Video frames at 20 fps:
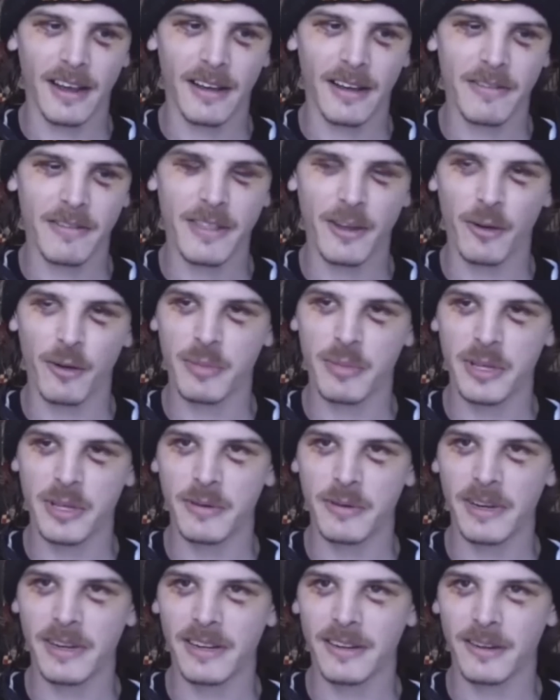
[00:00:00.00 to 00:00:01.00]

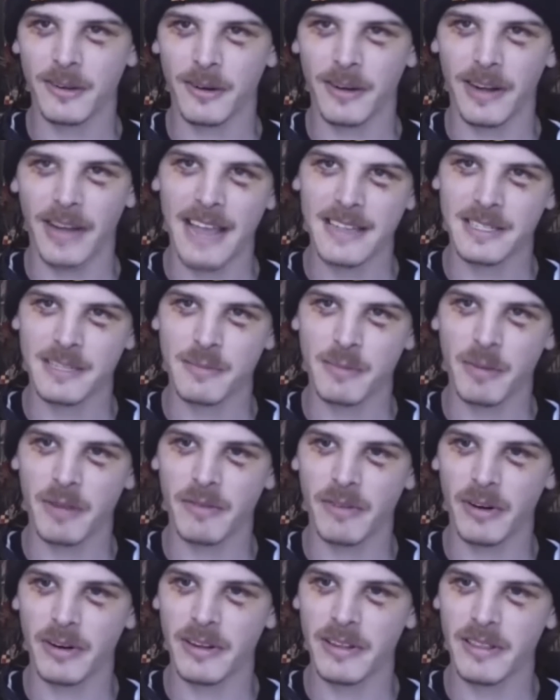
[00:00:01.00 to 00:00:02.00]
therapeutic, or it hasn't been
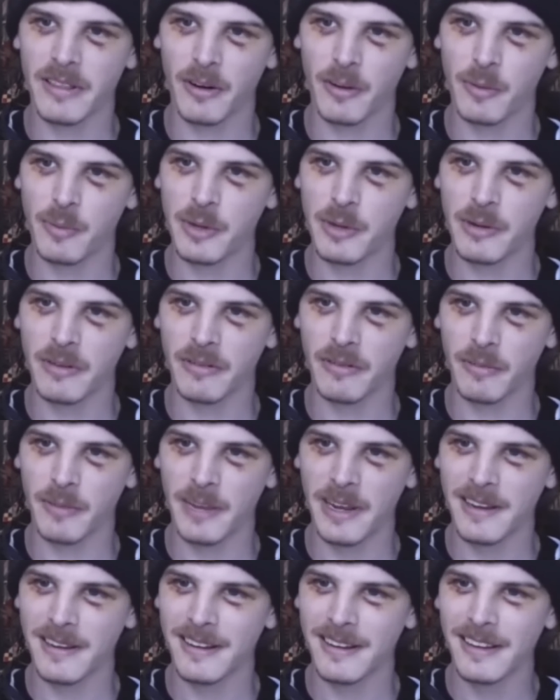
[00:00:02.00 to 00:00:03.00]
very therapeutic for
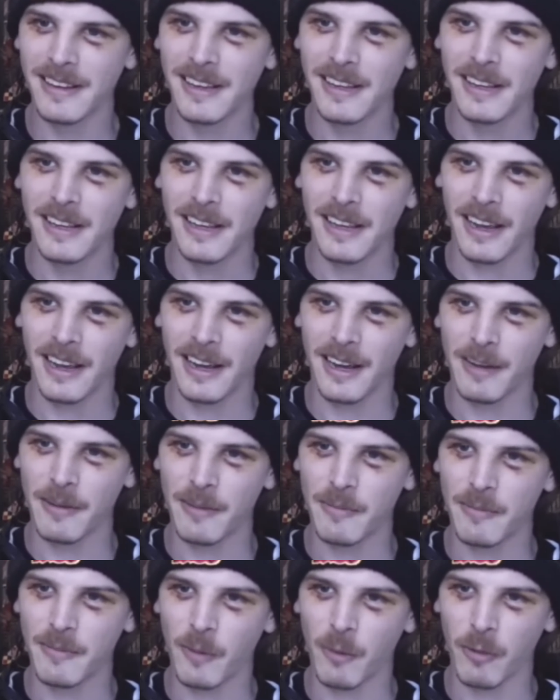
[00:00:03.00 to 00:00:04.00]
me
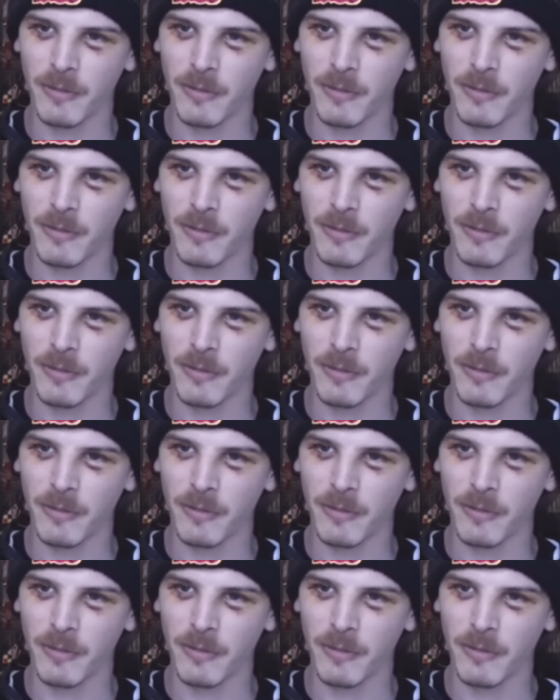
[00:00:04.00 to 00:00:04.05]
or